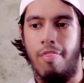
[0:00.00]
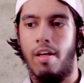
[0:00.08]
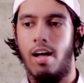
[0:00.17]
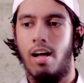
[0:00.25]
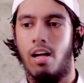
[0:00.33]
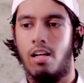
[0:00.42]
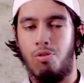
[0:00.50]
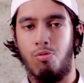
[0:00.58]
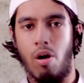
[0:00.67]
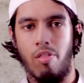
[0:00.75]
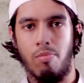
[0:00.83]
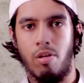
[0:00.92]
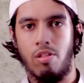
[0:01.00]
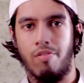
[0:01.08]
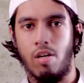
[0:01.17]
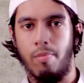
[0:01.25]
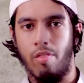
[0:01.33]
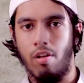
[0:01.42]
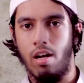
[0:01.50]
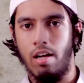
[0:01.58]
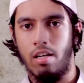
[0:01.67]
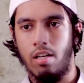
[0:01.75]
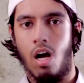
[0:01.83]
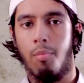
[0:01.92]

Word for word: that throughout the month of Ramadan,